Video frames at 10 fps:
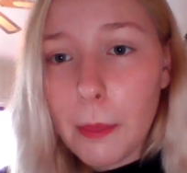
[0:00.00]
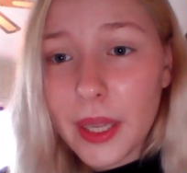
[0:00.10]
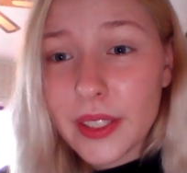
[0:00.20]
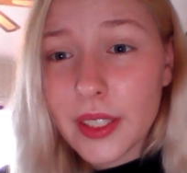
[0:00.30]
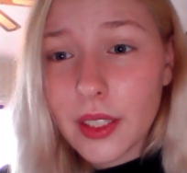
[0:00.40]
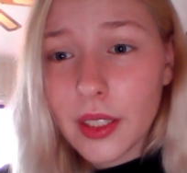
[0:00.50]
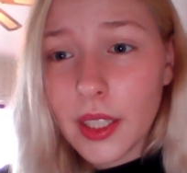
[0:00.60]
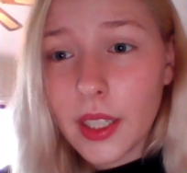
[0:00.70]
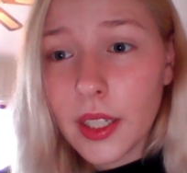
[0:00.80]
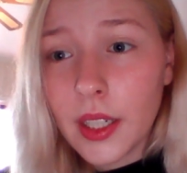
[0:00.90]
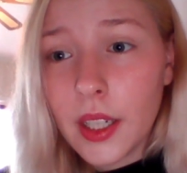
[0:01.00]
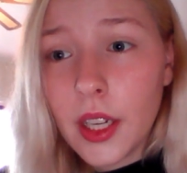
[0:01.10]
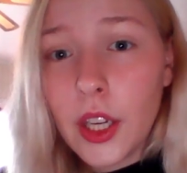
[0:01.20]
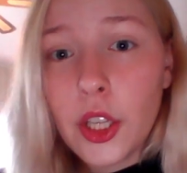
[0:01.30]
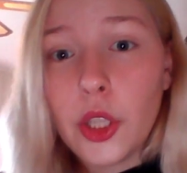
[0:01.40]
basically,
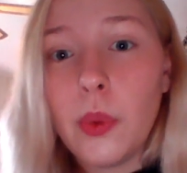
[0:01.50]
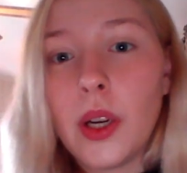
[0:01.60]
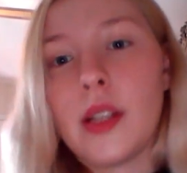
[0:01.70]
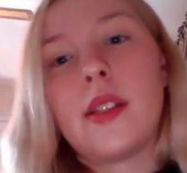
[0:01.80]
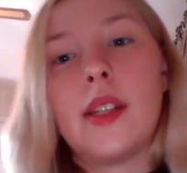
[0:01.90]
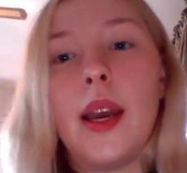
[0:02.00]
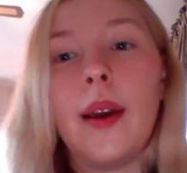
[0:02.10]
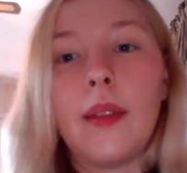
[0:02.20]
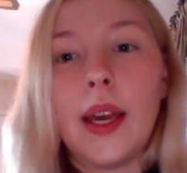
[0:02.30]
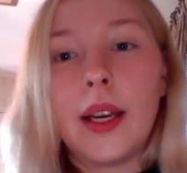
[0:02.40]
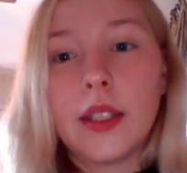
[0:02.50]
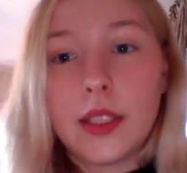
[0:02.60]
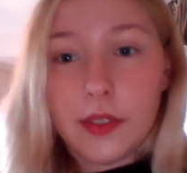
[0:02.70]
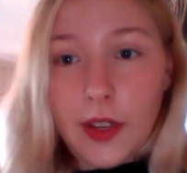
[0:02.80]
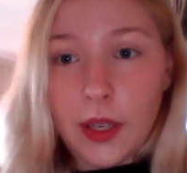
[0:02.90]
you want to say, like,
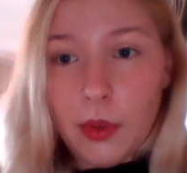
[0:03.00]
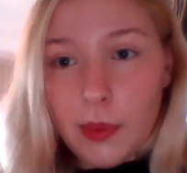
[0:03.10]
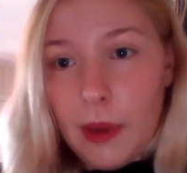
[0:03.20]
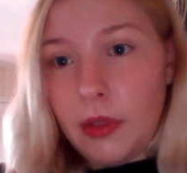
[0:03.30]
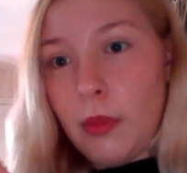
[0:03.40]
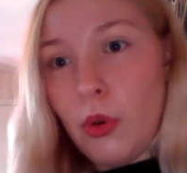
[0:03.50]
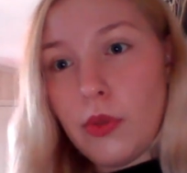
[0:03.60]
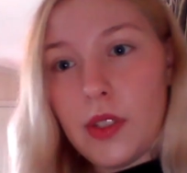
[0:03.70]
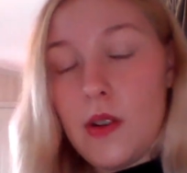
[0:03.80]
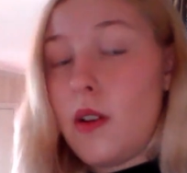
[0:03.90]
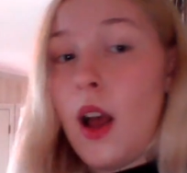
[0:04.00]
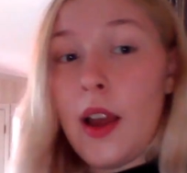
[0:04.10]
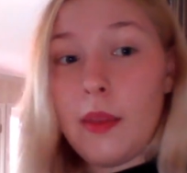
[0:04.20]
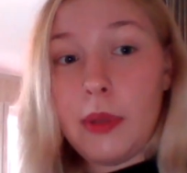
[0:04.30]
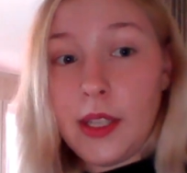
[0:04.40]
the defendant respectfully moves to
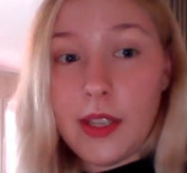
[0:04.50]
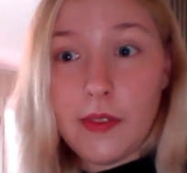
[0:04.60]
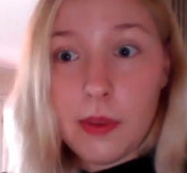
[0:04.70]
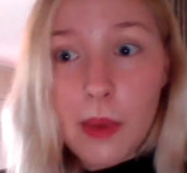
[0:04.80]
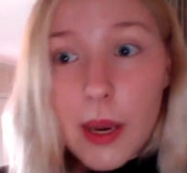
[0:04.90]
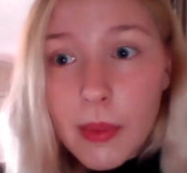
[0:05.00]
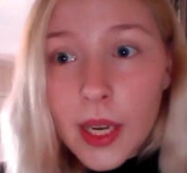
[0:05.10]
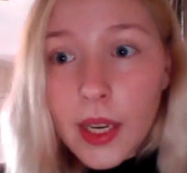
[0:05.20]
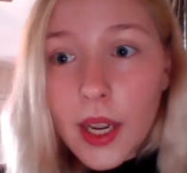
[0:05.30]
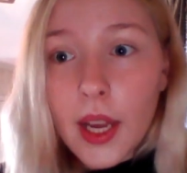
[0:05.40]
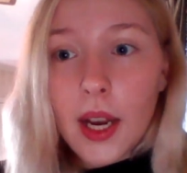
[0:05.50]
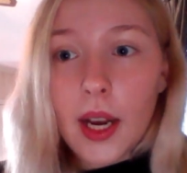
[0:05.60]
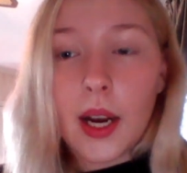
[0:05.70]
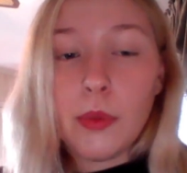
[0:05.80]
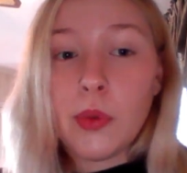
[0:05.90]
deny the plaintiff's amendment.
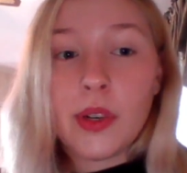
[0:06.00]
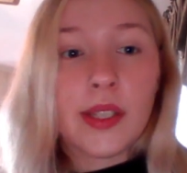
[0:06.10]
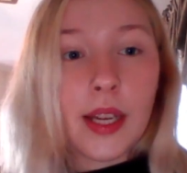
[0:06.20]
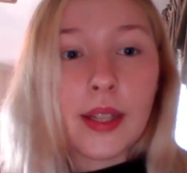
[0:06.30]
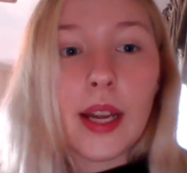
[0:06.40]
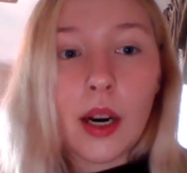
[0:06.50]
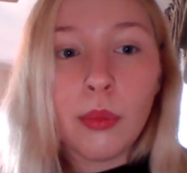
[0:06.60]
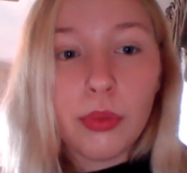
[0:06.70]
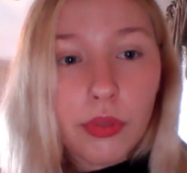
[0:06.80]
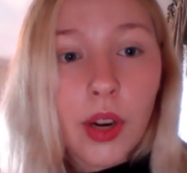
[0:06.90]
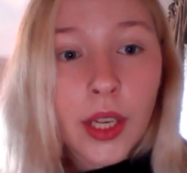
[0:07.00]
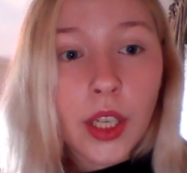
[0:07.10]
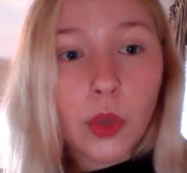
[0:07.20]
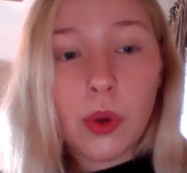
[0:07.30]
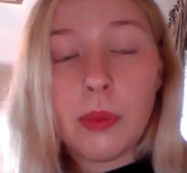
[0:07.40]
You want to state that up
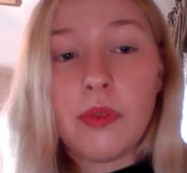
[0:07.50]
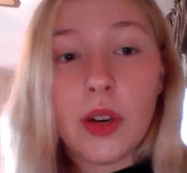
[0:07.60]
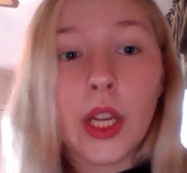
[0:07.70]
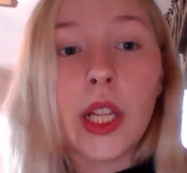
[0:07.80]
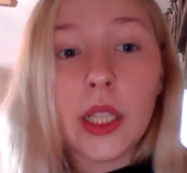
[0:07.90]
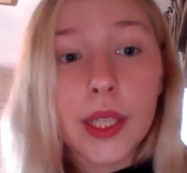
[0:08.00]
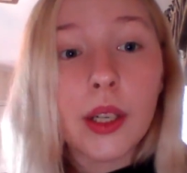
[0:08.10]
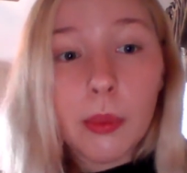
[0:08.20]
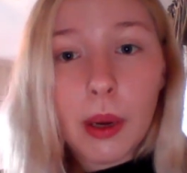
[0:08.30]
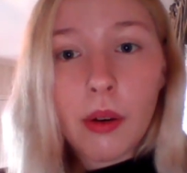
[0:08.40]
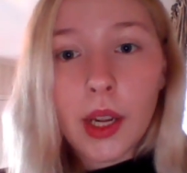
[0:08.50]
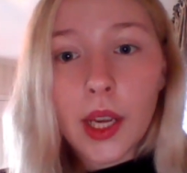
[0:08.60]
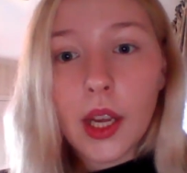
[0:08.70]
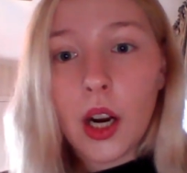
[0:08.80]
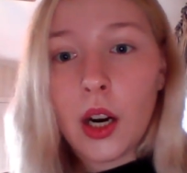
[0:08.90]
front. You want to be very clear about
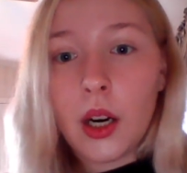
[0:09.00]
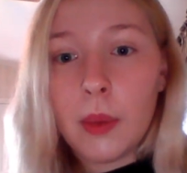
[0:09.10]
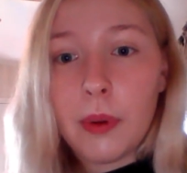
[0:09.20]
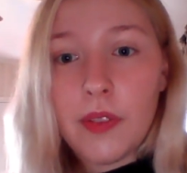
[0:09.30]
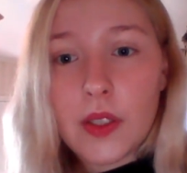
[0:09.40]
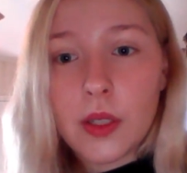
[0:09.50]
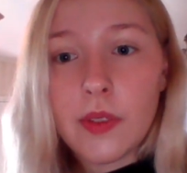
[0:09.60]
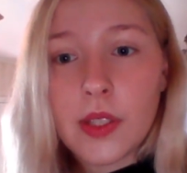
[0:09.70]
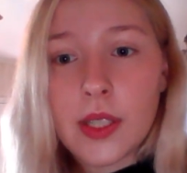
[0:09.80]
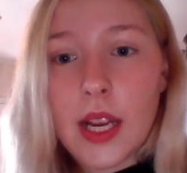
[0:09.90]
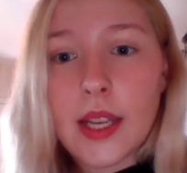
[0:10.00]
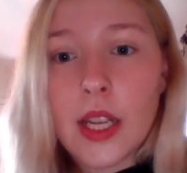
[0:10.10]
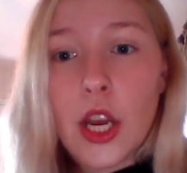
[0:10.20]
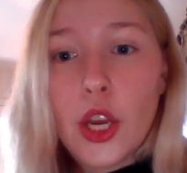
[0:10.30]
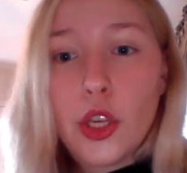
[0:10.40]
it. Our professor even
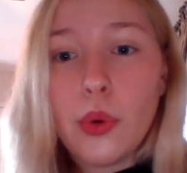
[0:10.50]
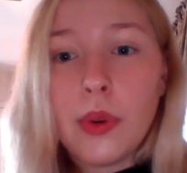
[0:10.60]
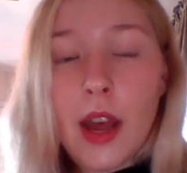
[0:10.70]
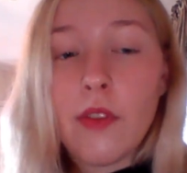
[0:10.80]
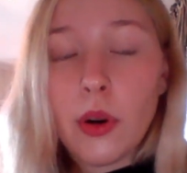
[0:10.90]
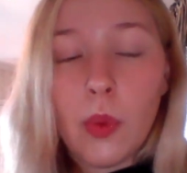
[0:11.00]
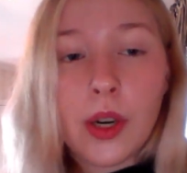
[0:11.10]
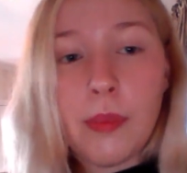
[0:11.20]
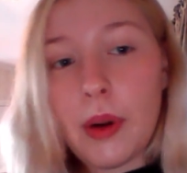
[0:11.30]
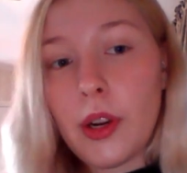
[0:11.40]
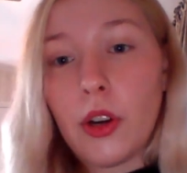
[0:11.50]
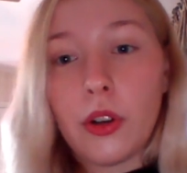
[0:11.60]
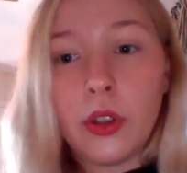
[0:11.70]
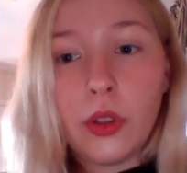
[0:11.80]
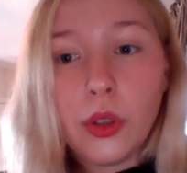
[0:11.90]
says you never want to bury your
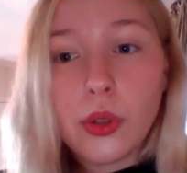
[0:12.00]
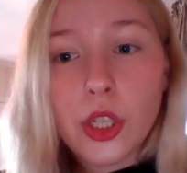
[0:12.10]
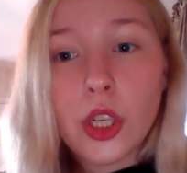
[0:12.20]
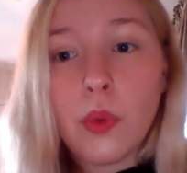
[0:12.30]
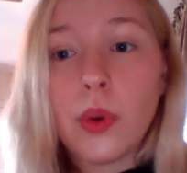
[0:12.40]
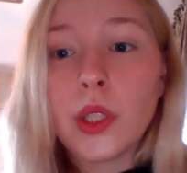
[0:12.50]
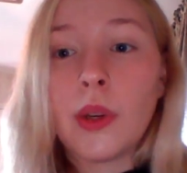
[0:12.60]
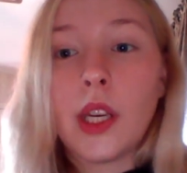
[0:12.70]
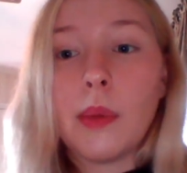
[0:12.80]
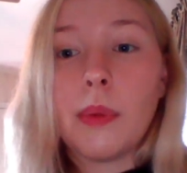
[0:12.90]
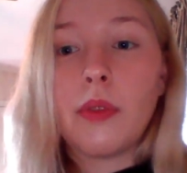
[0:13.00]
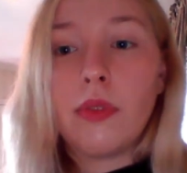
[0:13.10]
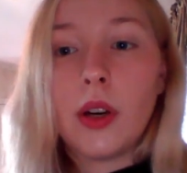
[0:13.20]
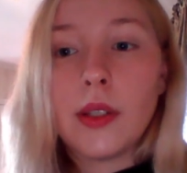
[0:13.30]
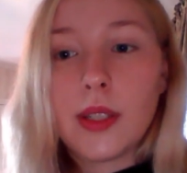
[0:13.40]
conclusion. You always want to keep it
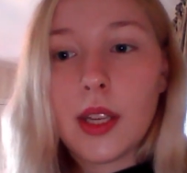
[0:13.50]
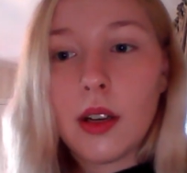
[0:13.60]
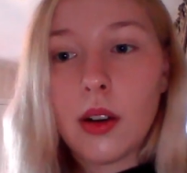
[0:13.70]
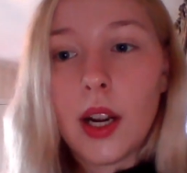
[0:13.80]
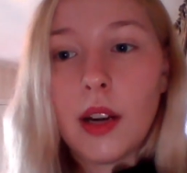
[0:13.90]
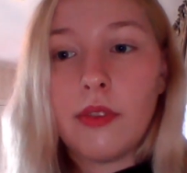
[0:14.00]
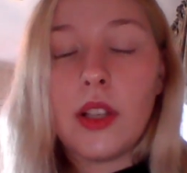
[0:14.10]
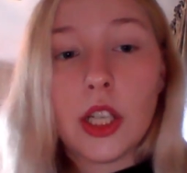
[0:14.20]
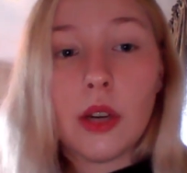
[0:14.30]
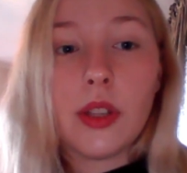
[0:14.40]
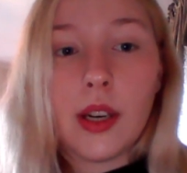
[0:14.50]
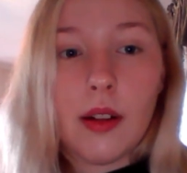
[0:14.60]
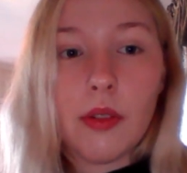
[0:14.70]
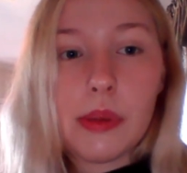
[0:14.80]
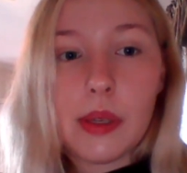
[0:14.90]
front and center and flesh out the
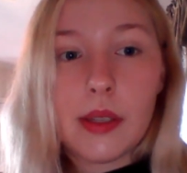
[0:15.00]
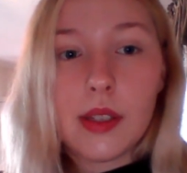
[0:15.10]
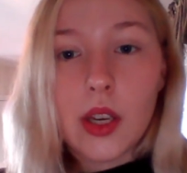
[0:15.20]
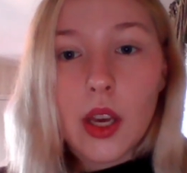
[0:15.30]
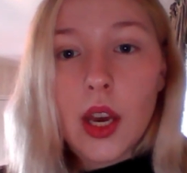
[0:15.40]
analysis.